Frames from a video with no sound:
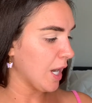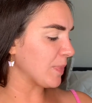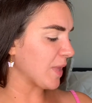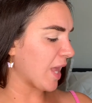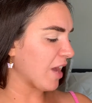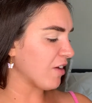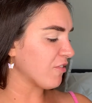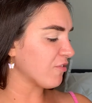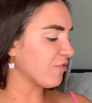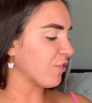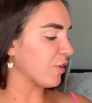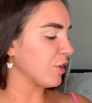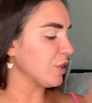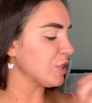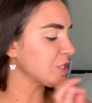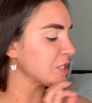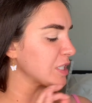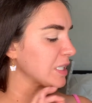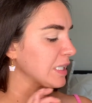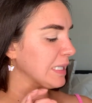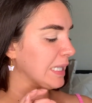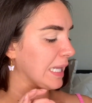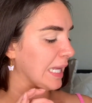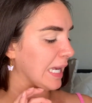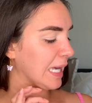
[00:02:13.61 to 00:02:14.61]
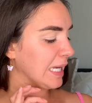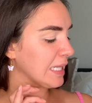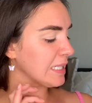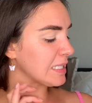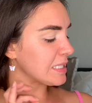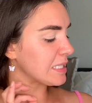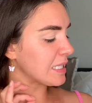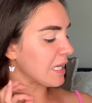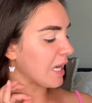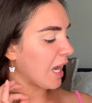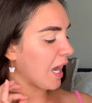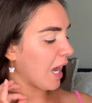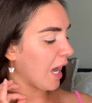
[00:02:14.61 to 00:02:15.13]
At first glance,
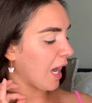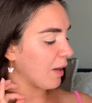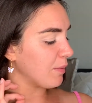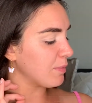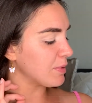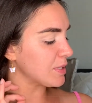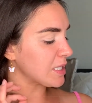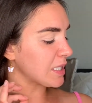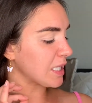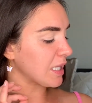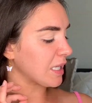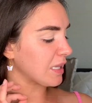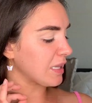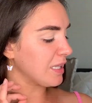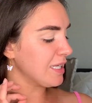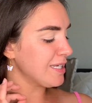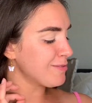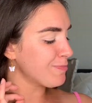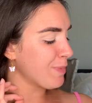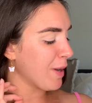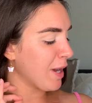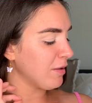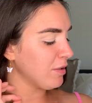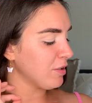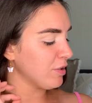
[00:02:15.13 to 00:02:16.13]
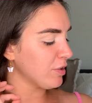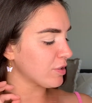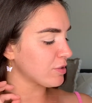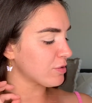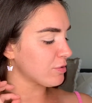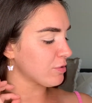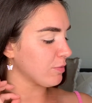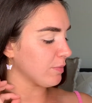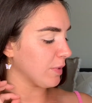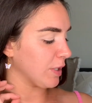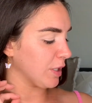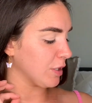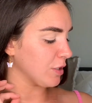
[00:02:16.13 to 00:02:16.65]
I was like, this palette looks
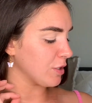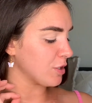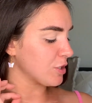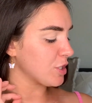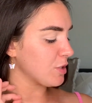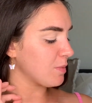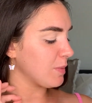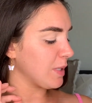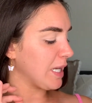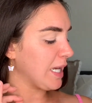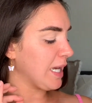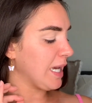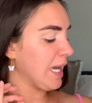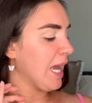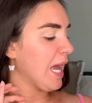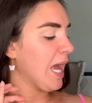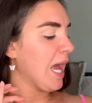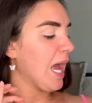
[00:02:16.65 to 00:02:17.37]
familiar to me.